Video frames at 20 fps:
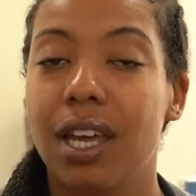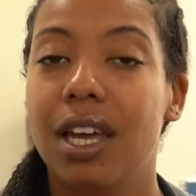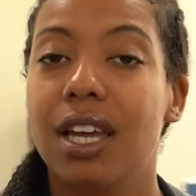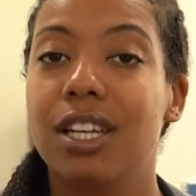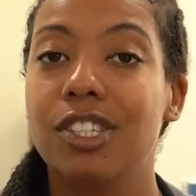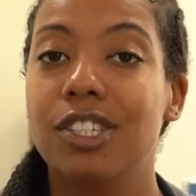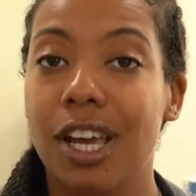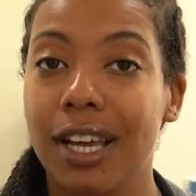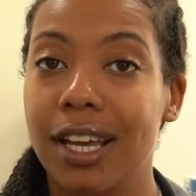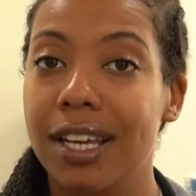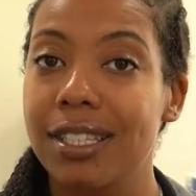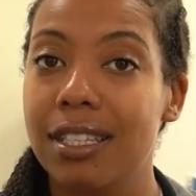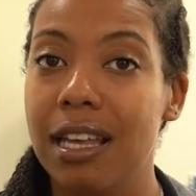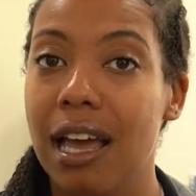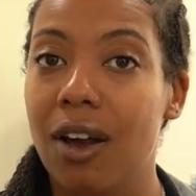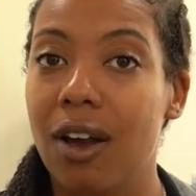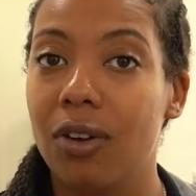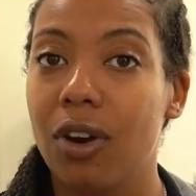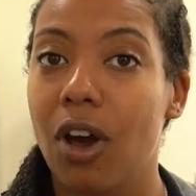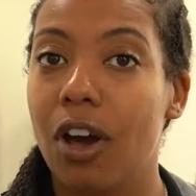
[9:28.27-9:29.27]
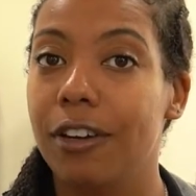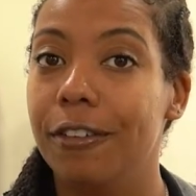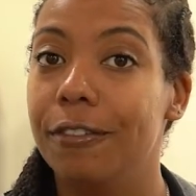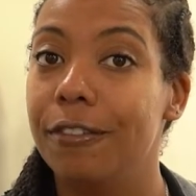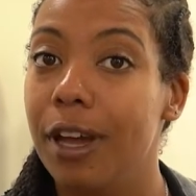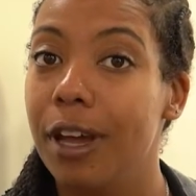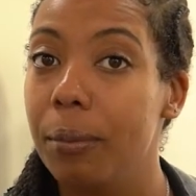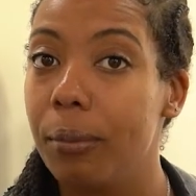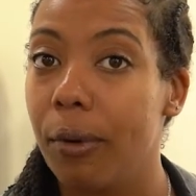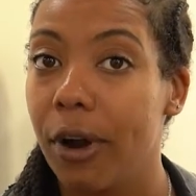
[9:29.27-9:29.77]
Check us out on
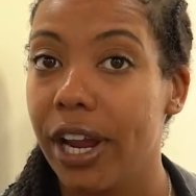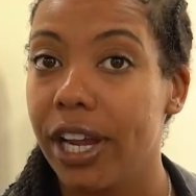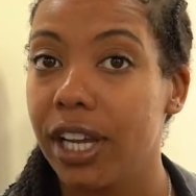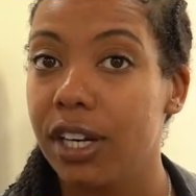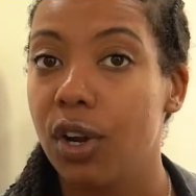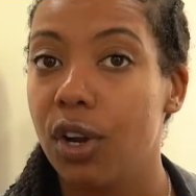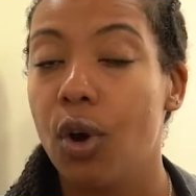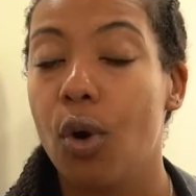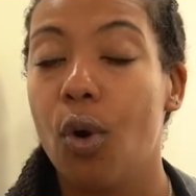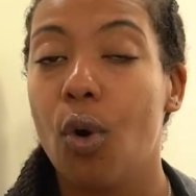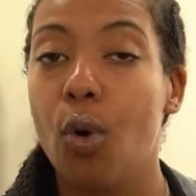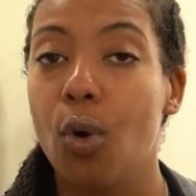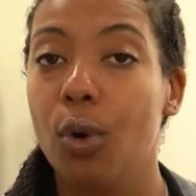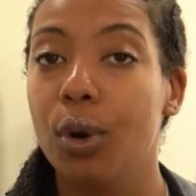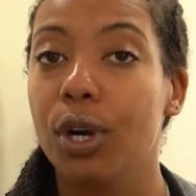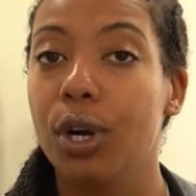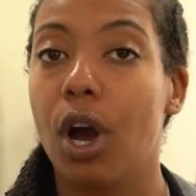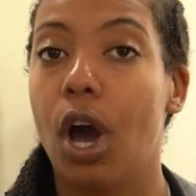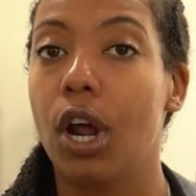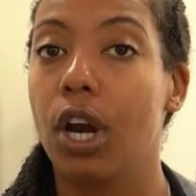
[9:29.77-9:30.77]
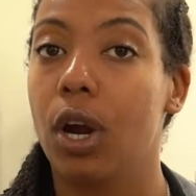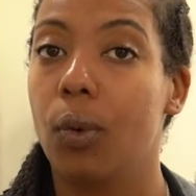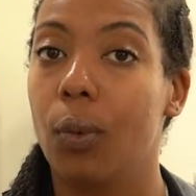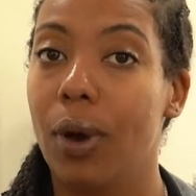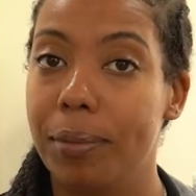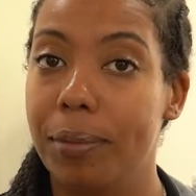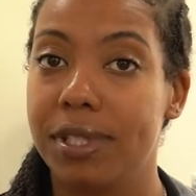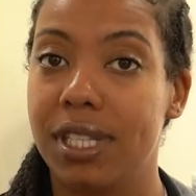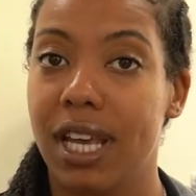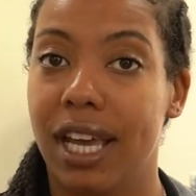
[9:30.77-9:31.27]
Eventbrite or on our
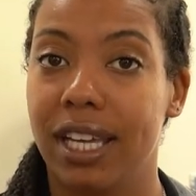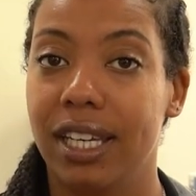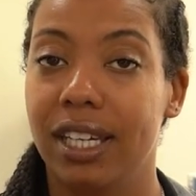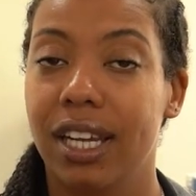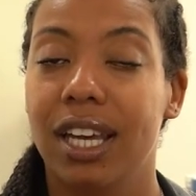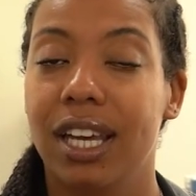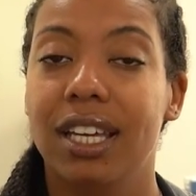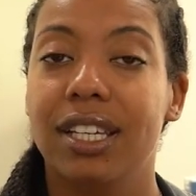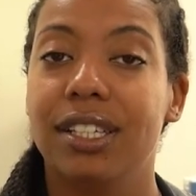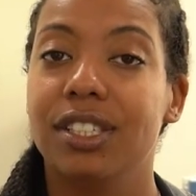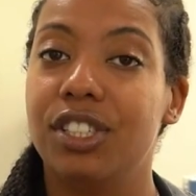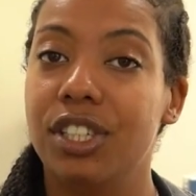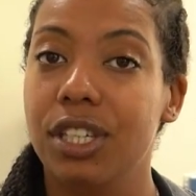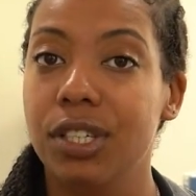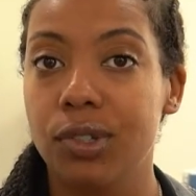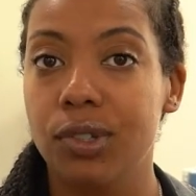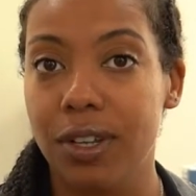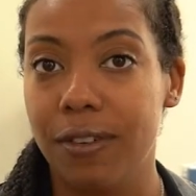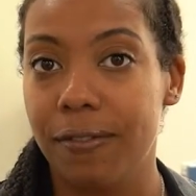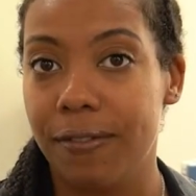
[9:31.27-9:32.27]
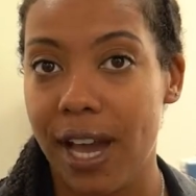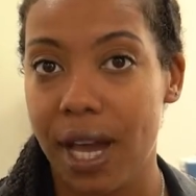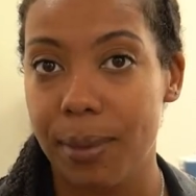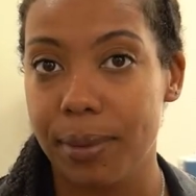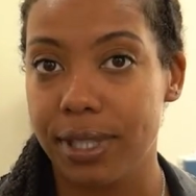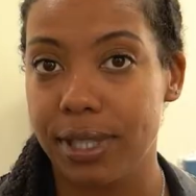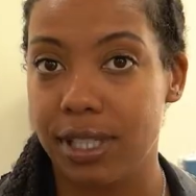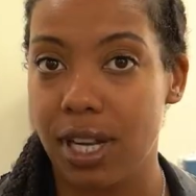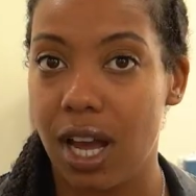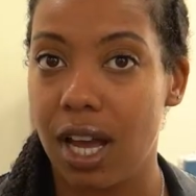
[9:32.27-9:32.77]
website,
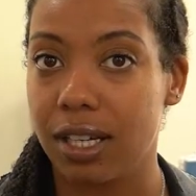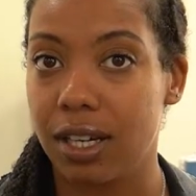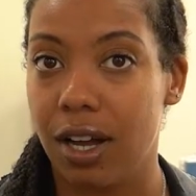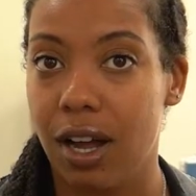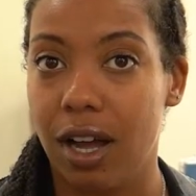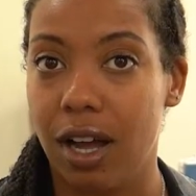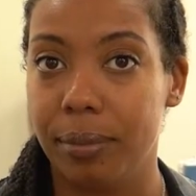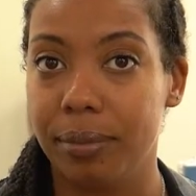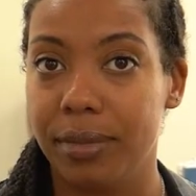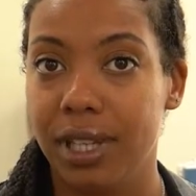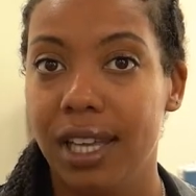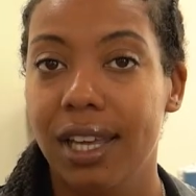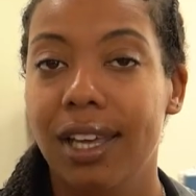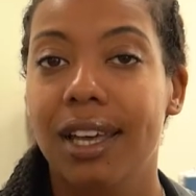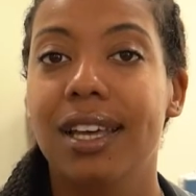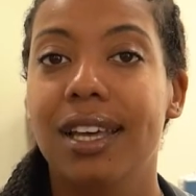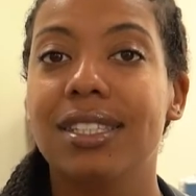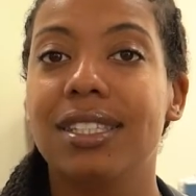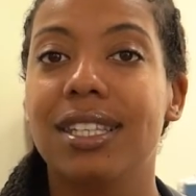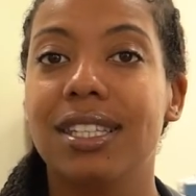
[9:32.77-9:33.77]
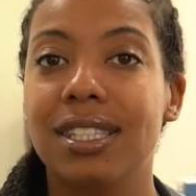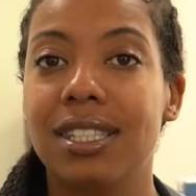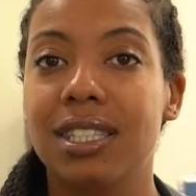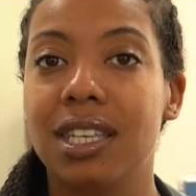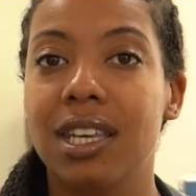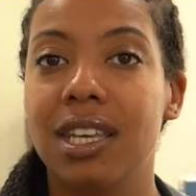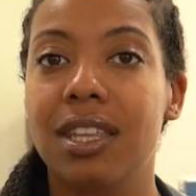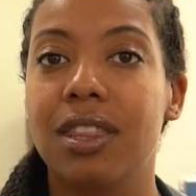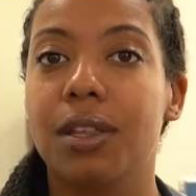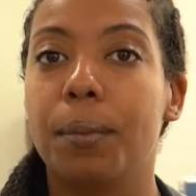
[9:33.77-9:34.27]
gstreetfabrics.com, to
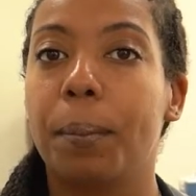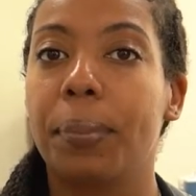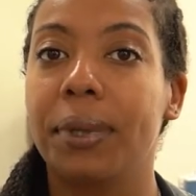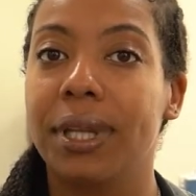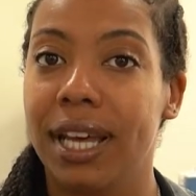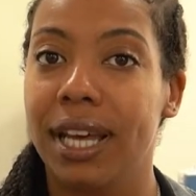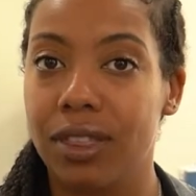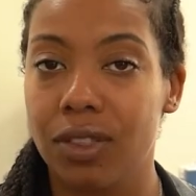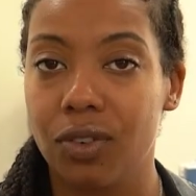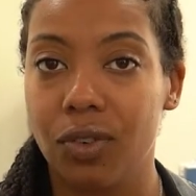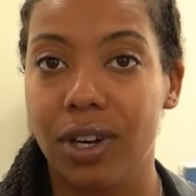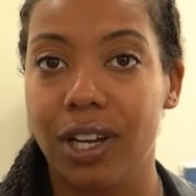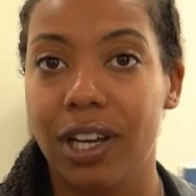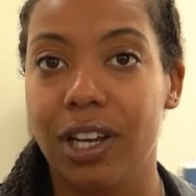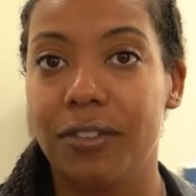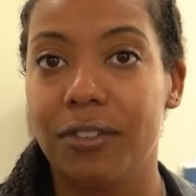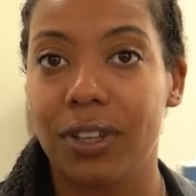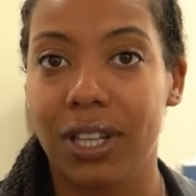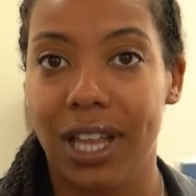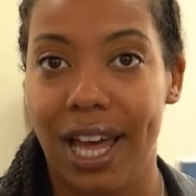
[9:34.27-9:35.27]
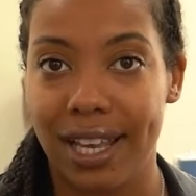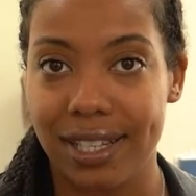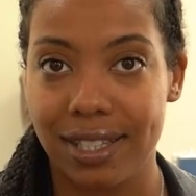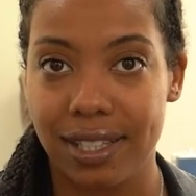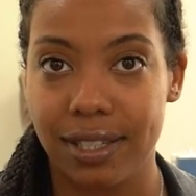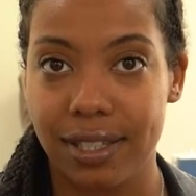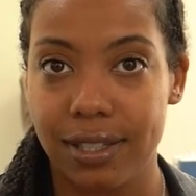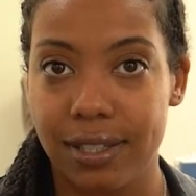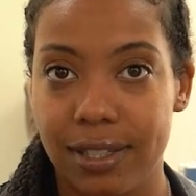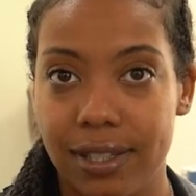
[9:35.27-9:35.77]
see the plethora of
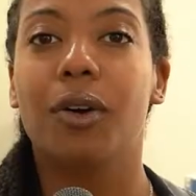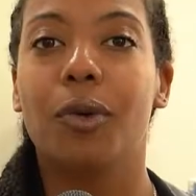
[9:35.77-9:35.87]
classes.